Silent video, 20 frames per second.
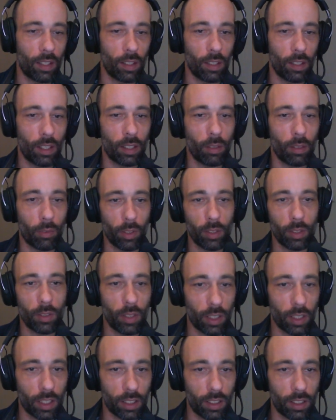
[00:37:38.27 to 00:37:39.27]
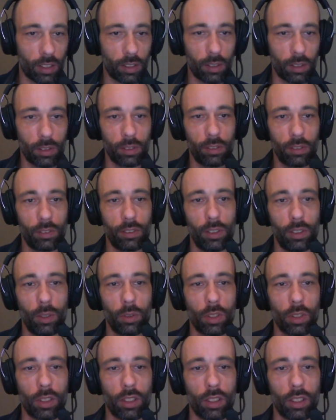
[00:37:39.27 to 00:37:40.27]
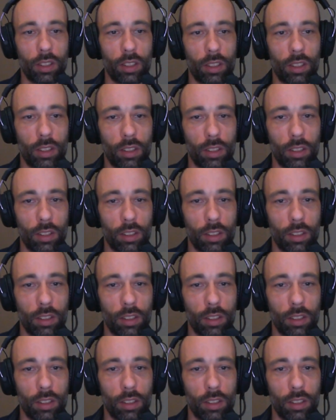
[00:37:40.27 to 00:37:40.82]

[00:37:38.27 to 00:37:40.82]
that eventually get into new successes.